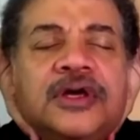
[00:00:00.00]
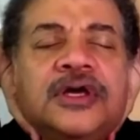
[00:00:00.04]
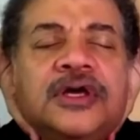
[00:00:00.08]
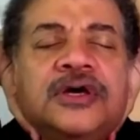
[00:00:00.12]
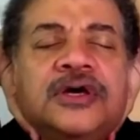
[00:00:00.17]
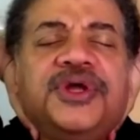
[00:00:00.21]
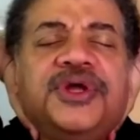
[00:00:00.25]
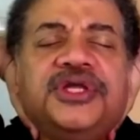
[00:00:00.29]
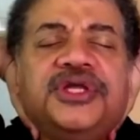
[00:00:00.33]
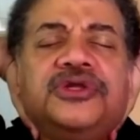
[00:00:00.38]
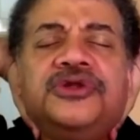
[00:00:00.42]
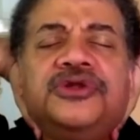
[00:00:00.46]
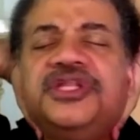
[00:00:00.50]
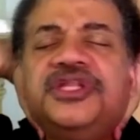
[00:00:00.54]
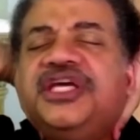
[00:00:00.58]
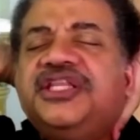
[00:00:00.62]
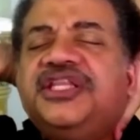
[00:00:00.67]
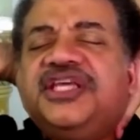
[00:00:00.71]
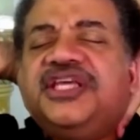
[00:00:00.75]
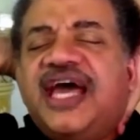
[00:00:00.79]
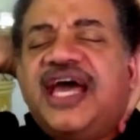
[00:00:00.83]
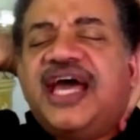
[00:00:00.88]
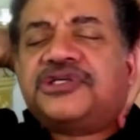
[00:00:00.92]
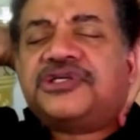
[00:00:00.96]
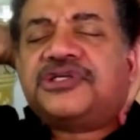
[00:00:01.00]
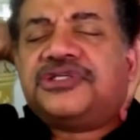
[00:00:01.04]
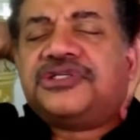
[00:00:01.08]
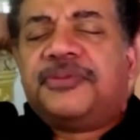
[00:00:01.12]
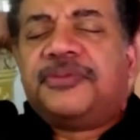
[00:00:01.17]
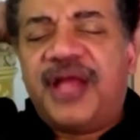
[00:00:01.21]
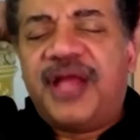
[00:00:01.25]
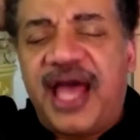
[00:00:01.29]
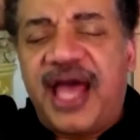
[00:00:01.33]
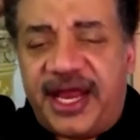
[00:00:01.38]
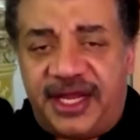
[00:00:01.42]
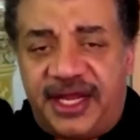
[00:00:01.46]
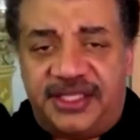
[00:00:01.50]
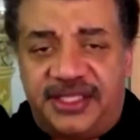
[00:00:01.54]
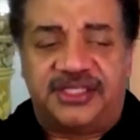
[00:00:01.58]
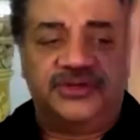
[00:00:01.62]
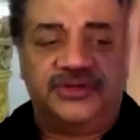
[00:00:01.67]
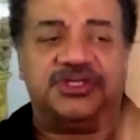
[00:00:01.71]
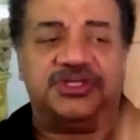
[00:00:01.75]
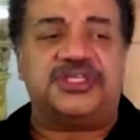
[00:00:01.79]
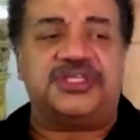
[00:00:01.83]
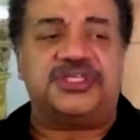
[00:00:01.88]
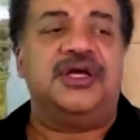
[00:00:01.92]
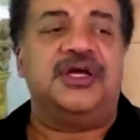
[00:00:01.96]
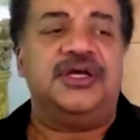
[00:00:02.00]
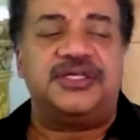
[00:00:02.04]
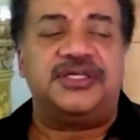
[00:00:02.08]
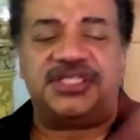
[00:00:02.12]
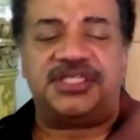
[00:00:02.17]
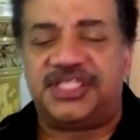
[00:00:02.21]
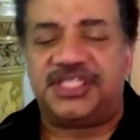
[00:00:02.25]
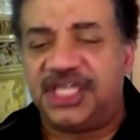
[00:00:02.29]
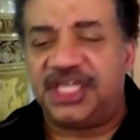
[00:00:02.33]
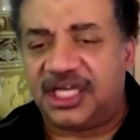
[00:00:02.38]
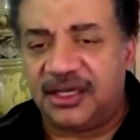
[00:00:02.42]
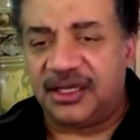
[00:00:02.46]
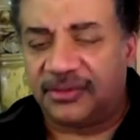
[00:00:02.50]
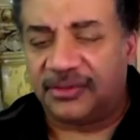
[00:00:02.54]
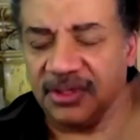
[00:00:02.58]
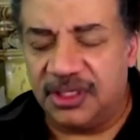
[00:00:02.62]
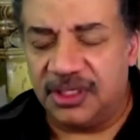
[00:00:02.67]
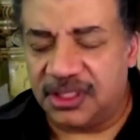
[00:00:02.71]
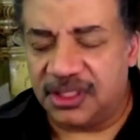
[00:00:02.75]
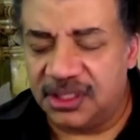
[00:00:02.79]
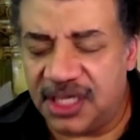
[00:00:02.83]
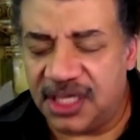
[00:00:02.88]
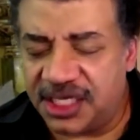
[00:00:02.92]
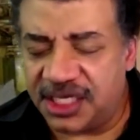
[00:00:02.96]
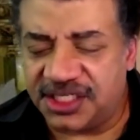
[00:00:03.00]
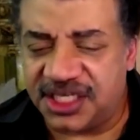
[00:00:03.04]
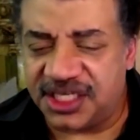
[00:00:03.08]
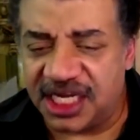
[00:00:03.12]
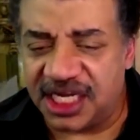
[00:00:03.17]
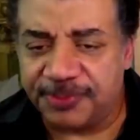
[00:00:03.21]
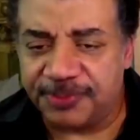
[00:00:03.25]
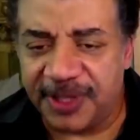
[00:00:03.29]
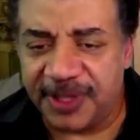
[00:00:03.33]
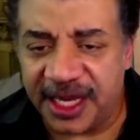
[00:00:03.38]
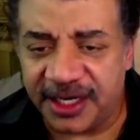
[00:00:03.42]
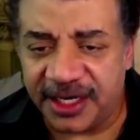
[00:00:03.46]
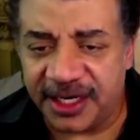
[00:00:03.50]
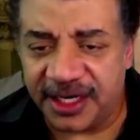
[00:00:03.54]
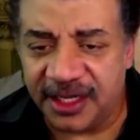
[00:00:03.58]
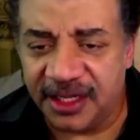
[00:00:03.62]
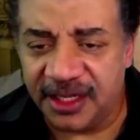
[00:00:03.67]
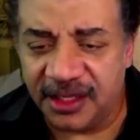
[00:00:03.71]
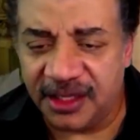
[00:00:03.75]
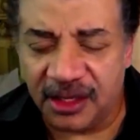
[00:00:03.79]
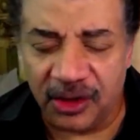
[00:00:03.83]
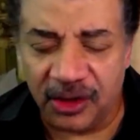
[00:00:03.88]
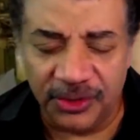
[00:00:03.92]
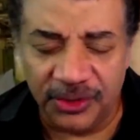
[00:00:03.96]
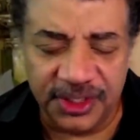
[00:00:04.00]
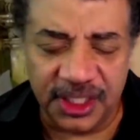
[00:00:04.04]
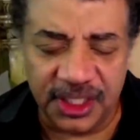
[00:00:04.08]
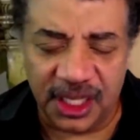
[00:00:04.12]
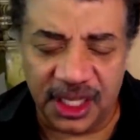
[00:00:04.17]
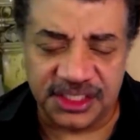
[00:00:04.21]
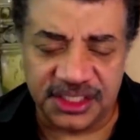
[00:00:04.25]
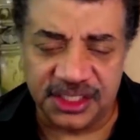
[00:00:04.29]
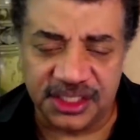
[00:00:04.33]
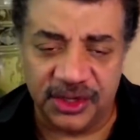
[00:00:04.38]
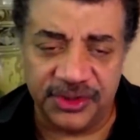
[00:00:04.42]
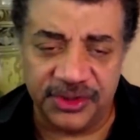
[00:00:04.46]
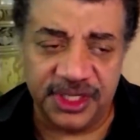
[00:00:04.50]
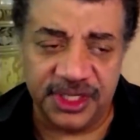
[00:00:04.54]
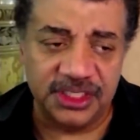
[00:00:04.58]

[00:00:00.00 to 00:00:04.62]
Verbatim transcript: Well, you don't need the extra planets. So just stick a nice sized planet in the Goldilocks zone.